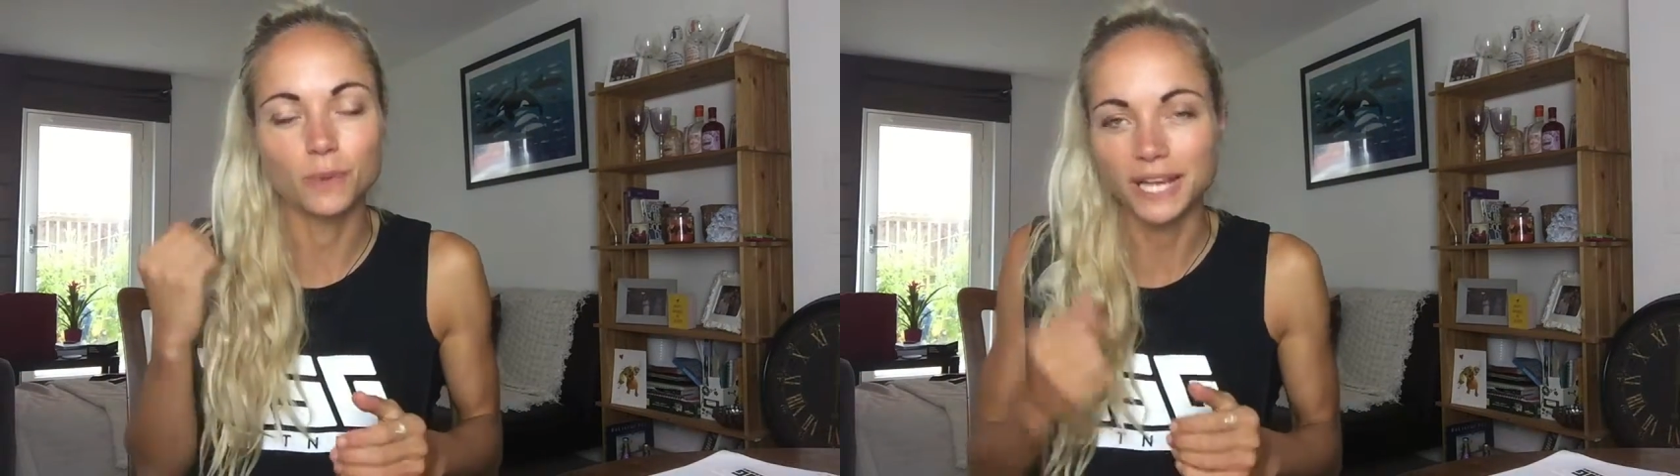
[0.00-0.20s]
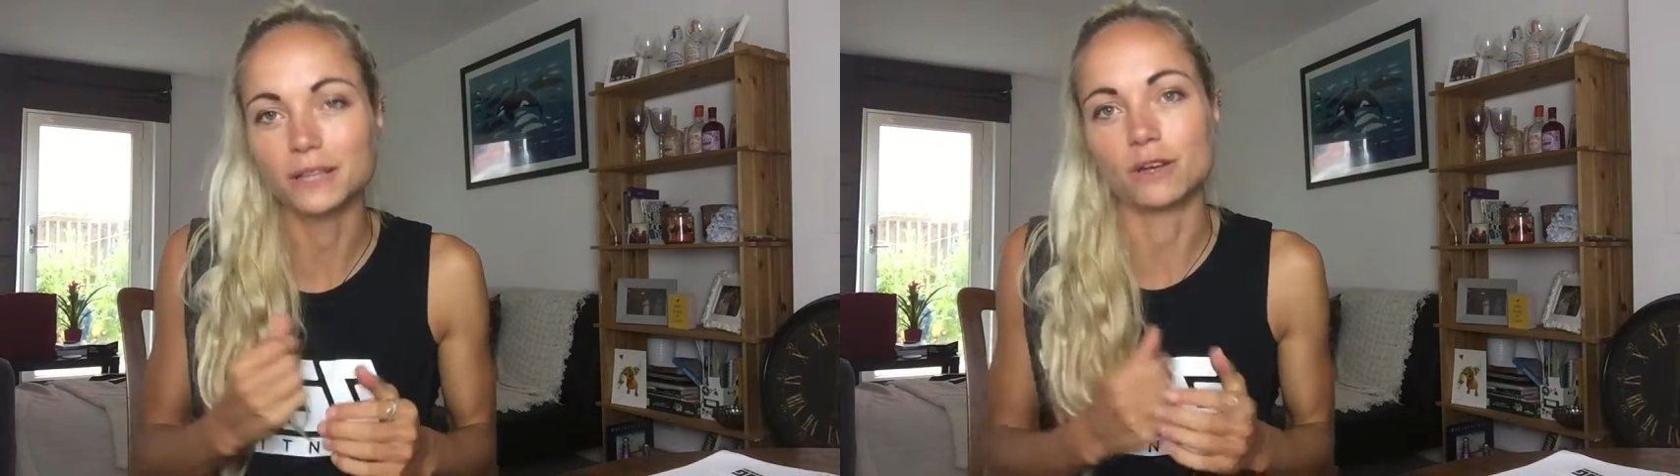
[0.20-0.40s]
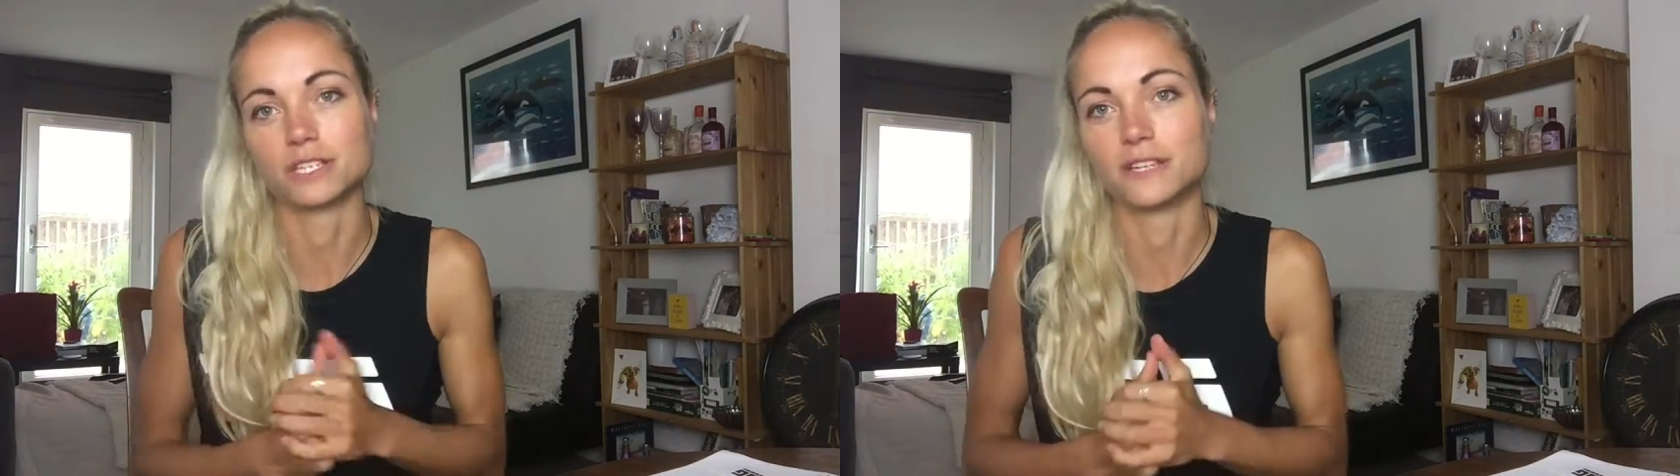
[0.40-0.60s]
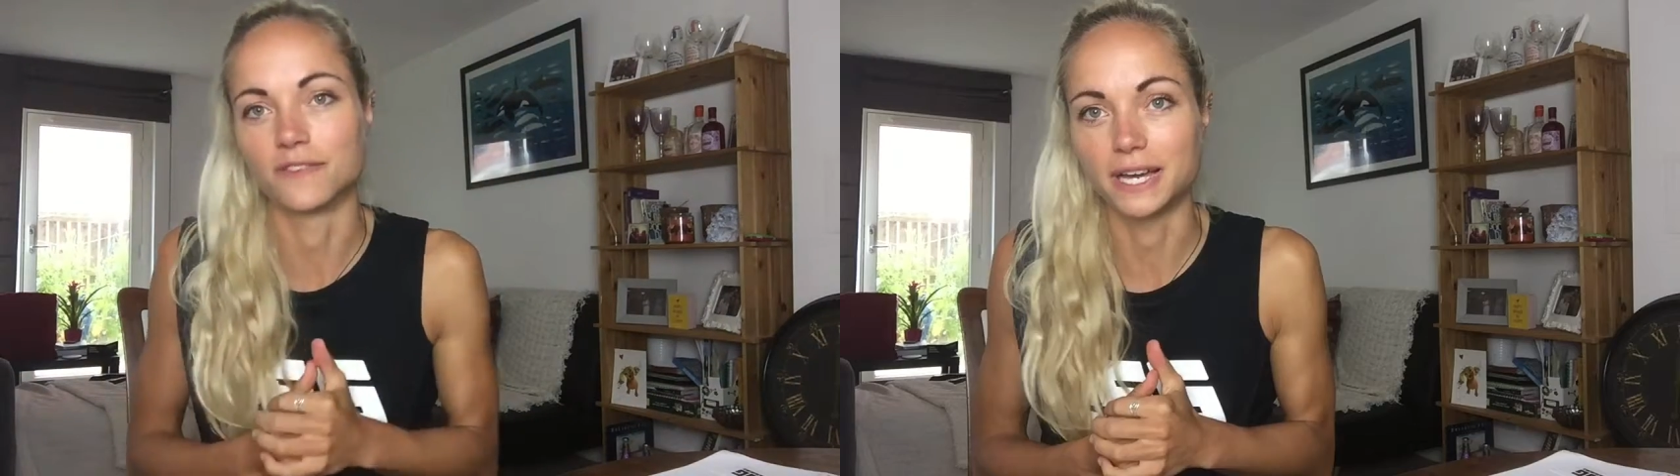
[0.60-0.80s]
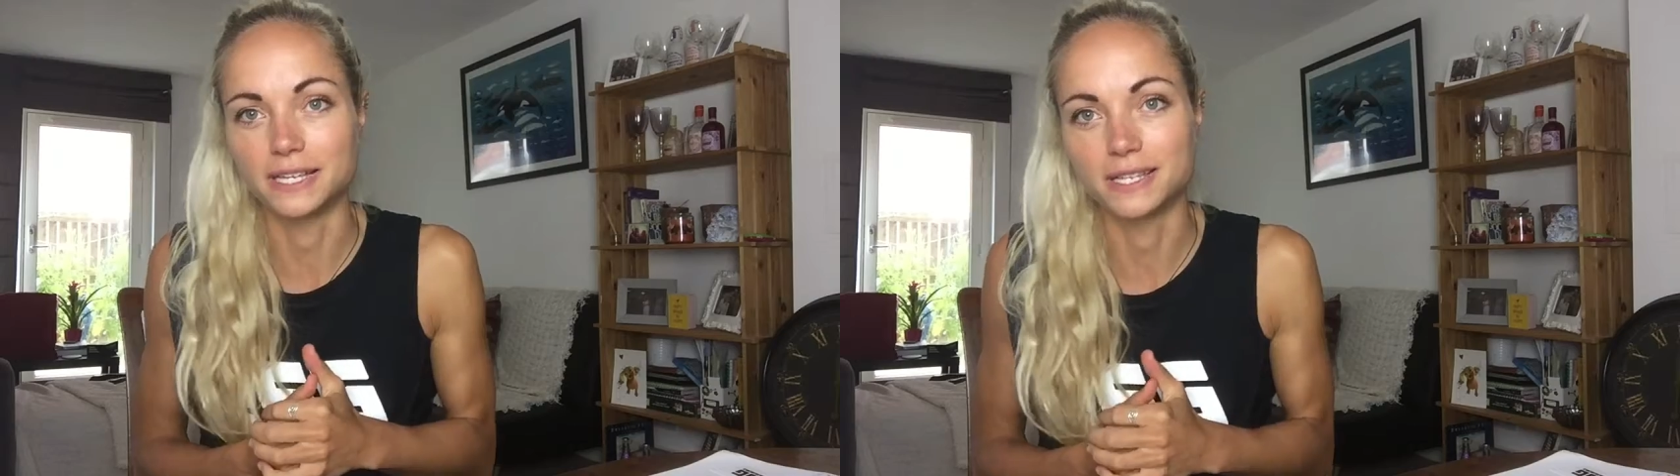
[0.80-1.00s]
weight loss
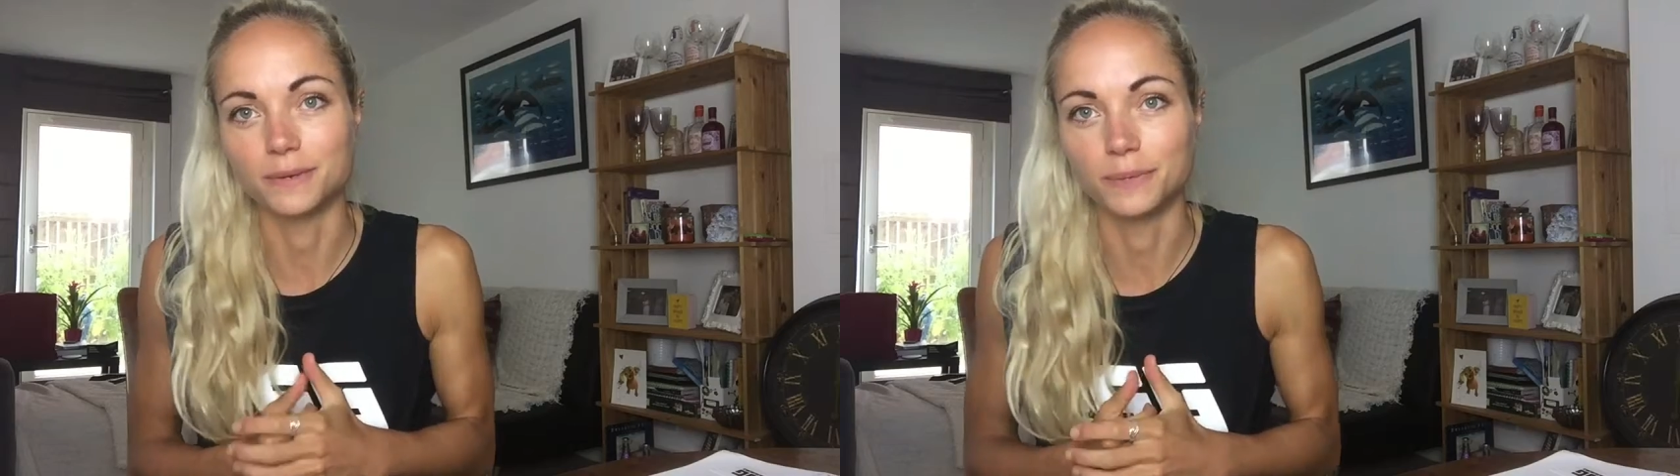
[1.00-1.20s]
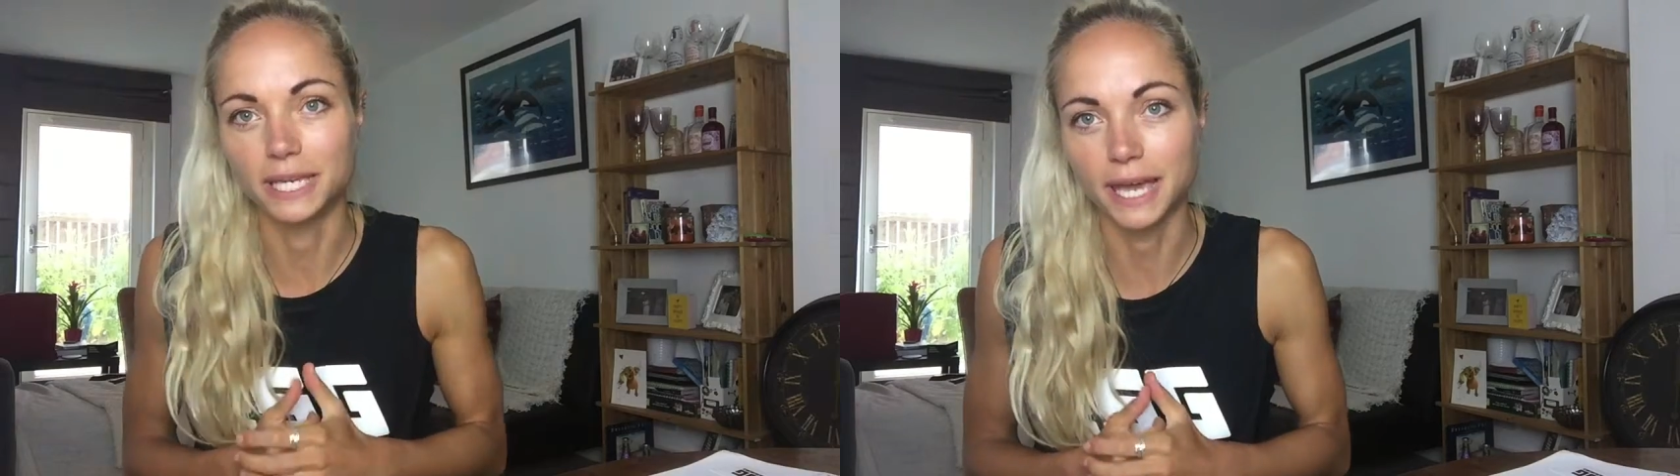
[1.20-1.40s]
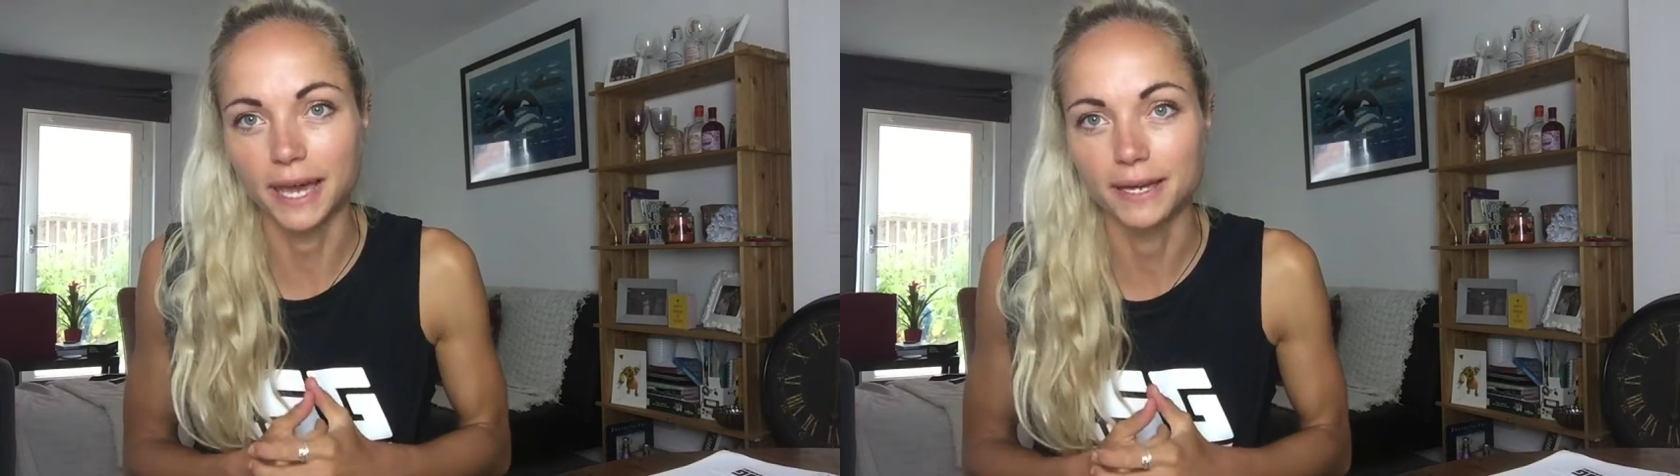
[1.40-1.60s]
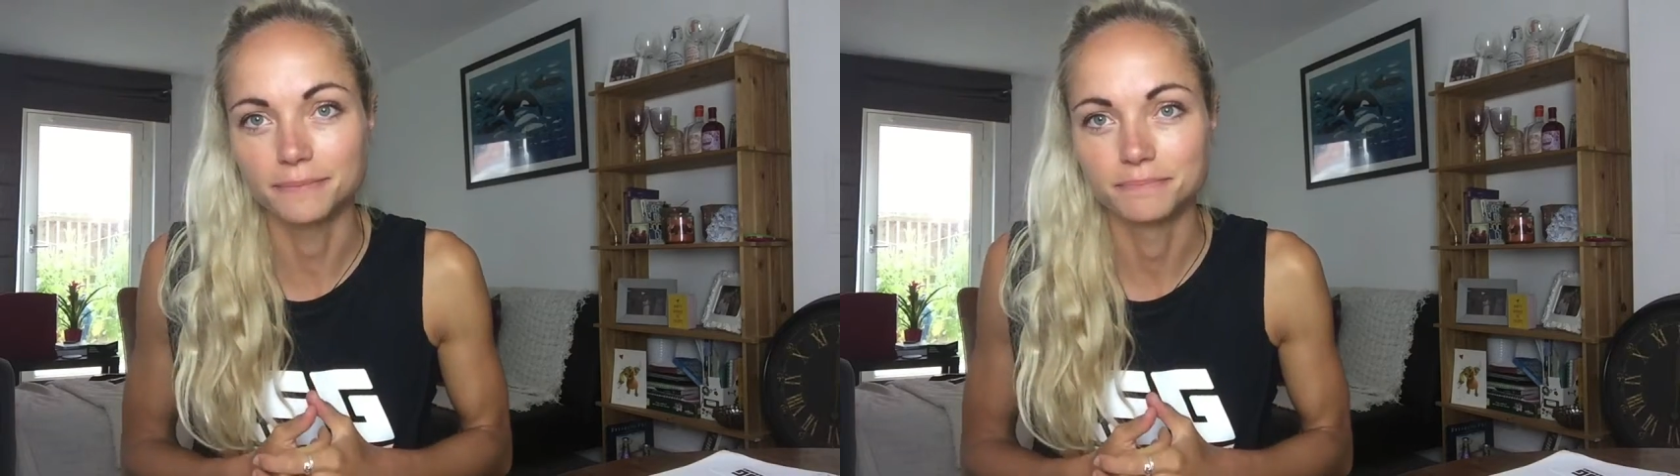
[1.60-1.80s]
advice that we get.